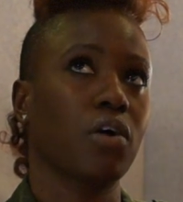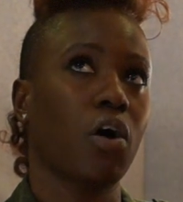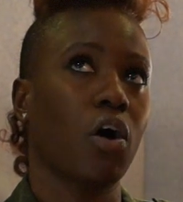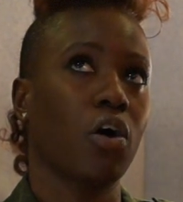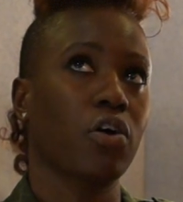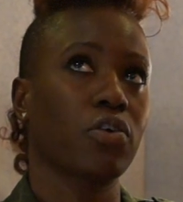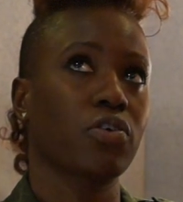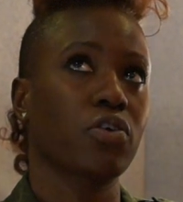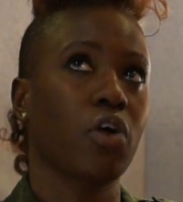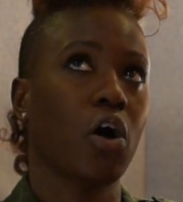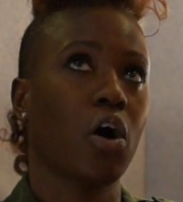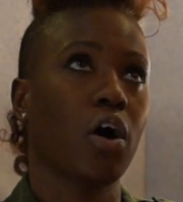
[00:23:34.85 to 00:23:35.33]

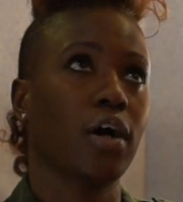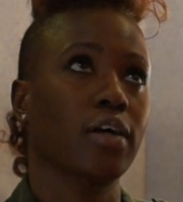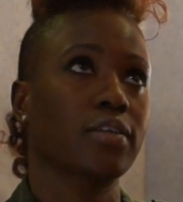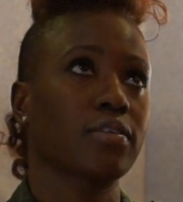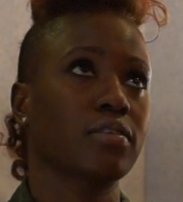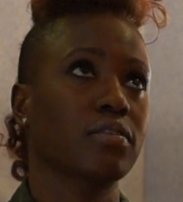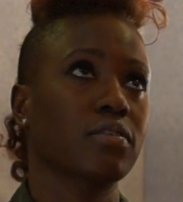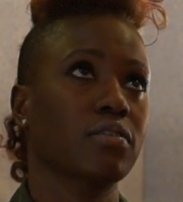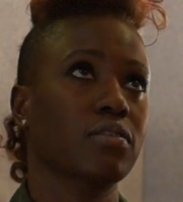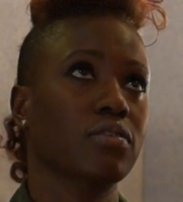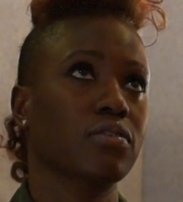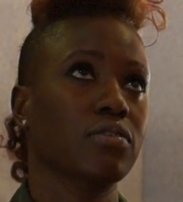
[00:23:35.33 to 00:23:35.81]
are
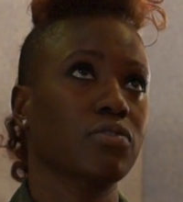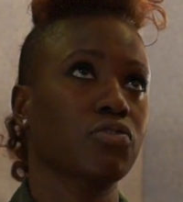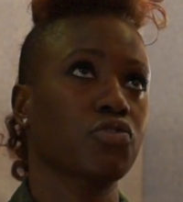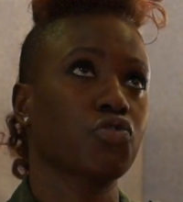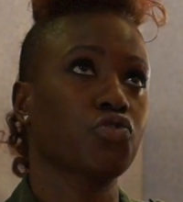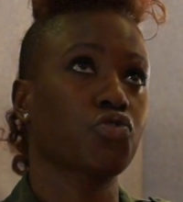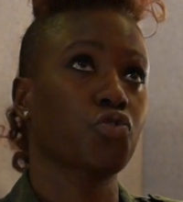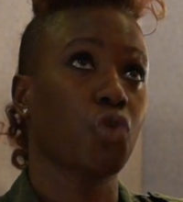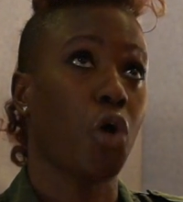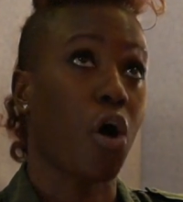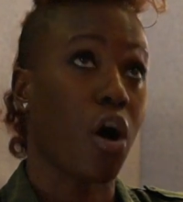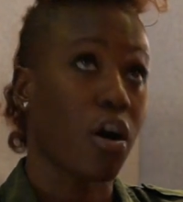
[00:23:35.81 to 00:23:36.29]
not
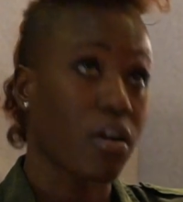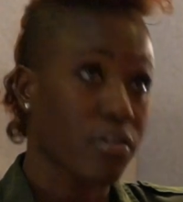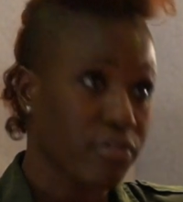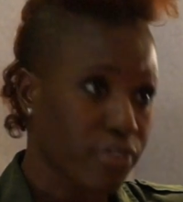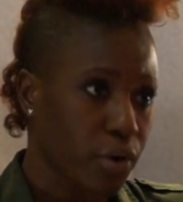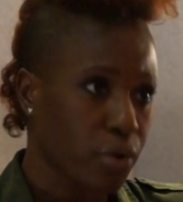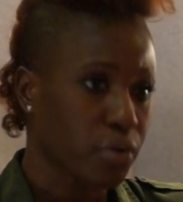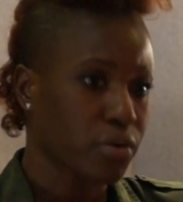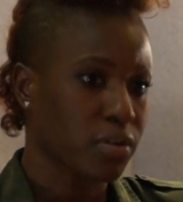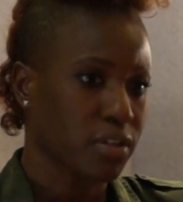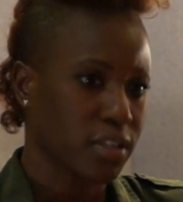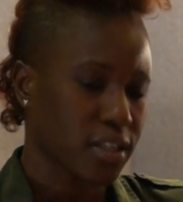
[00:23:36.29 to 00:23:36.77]
strong
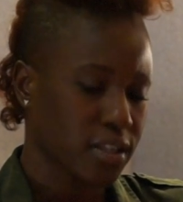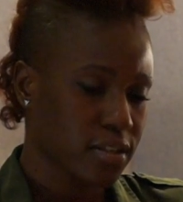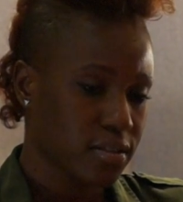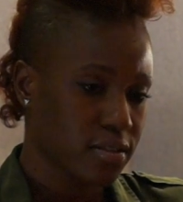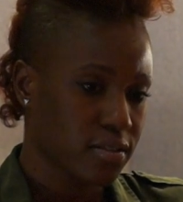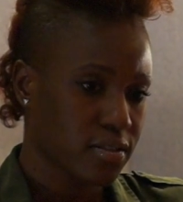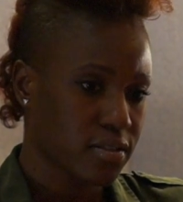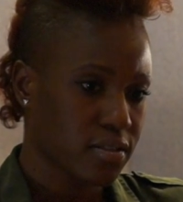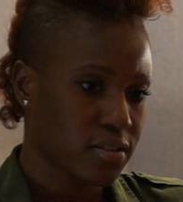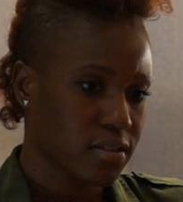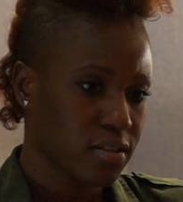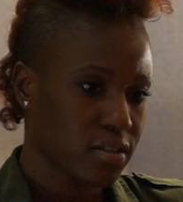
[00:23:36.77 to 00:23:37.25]

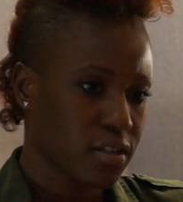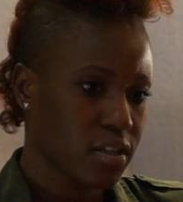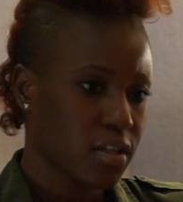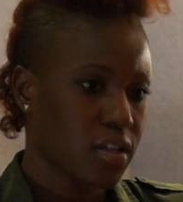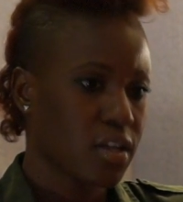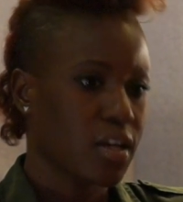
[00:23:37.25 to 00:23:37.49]
vocalists,